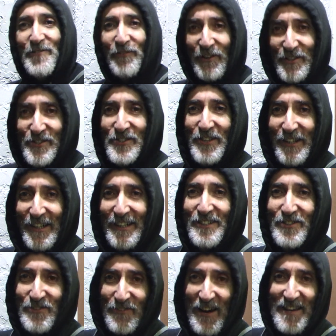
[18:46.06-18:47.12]
for sure.
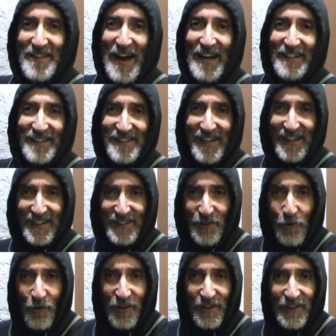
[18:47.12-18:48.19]
Try that in a
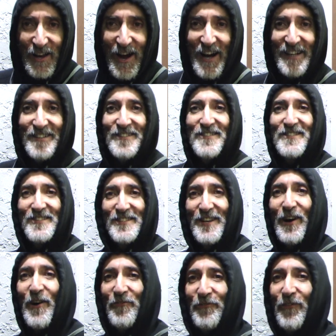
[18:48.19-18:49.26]
court of law and see
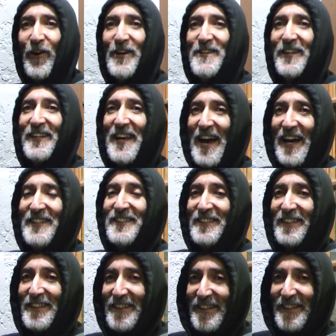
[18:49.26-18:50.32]
how far you get.
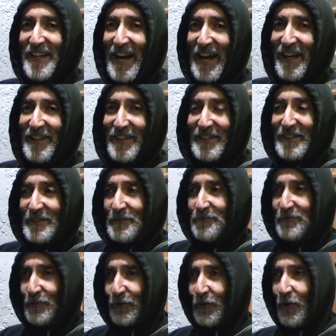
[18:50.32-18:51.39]
Yeah,
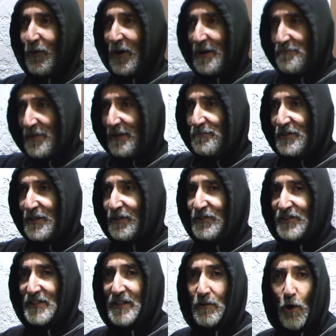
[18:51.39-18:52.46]
no, no, I'm
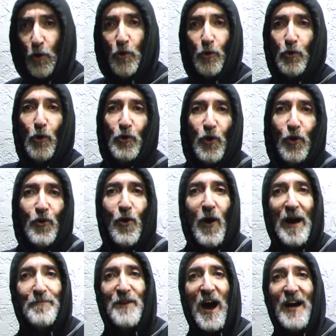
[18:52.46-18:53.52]
guilty. Oh, no, no, no,
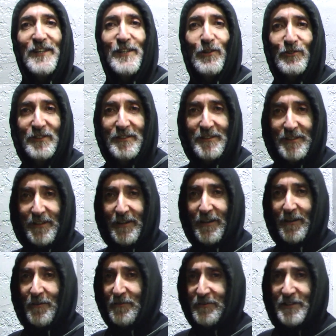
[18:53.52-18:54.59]
no, I'm not guilty.
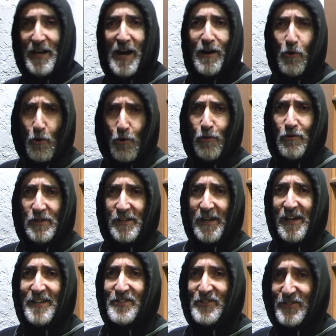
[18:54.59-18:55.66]
Yeah, oh,
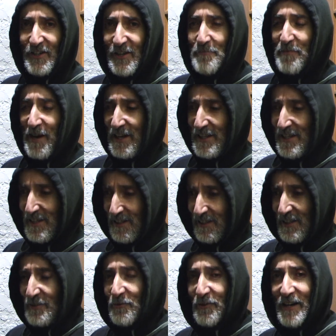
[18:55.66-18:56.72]
okay, sure, buddy.
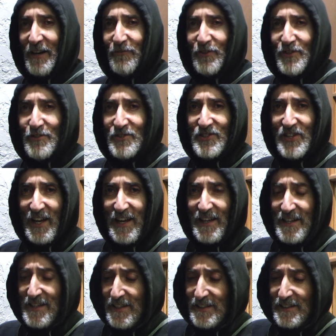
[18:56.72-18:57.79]
Whatever you say.
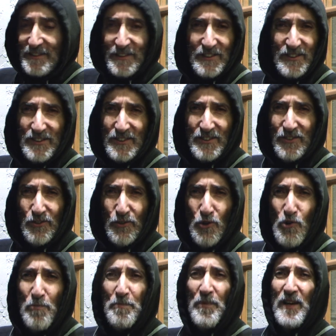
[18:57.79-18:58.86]

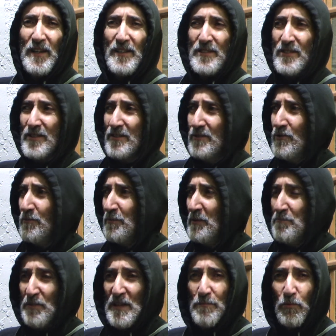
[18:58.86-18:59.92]
Stupid,
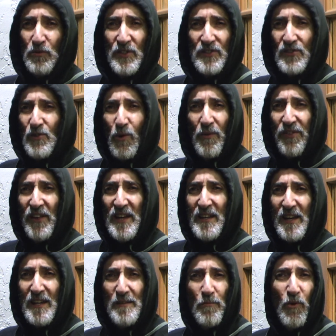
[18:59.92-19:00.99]
stupid. People just don't
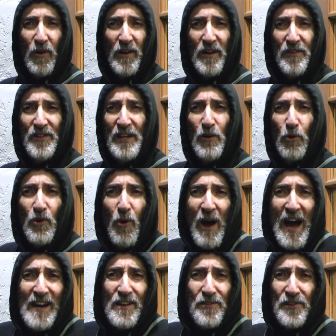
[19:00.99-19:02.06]
think anymore. They don't know
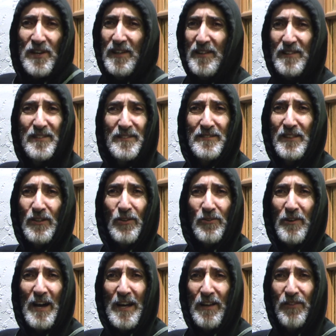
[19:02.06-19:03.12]
how to think. They
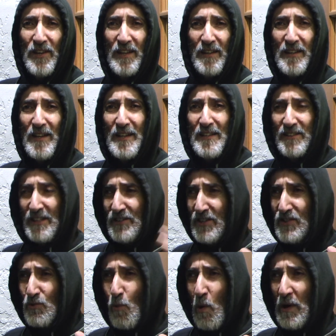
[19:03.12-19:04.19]
don't know how to think. They
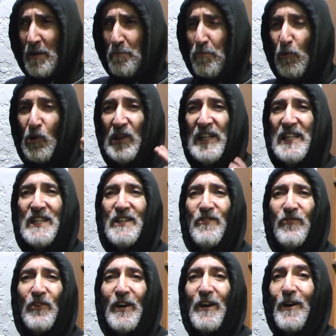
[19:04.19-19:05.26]
just want to
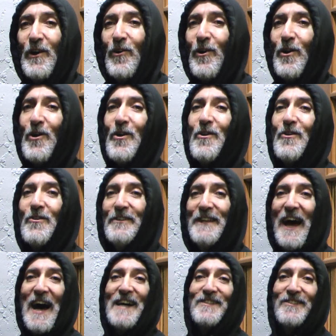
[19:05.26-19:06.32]
believe. Oh,
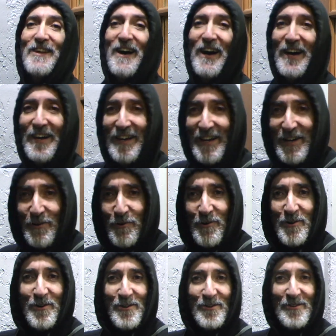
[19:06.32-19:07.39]
NASA,
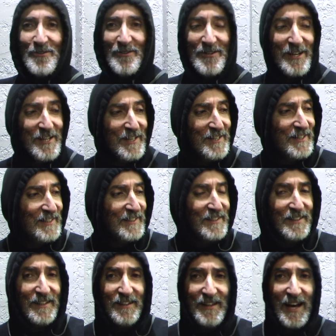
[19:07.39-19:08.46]
woohoo.
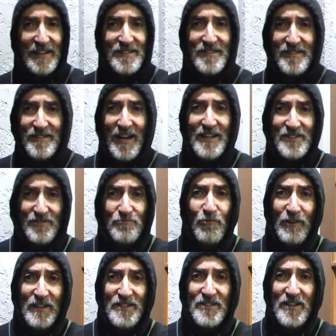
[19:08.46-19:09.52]
That's
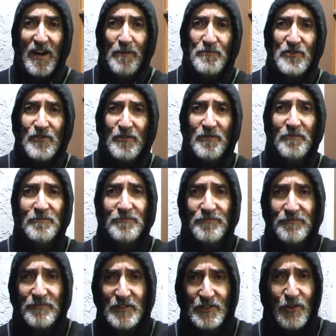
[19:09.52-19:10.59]
what it's come to.
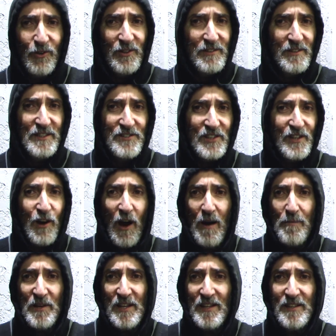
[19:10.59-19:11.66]
So it's a
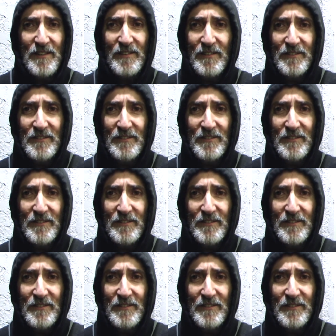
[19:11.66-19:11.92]
comedy.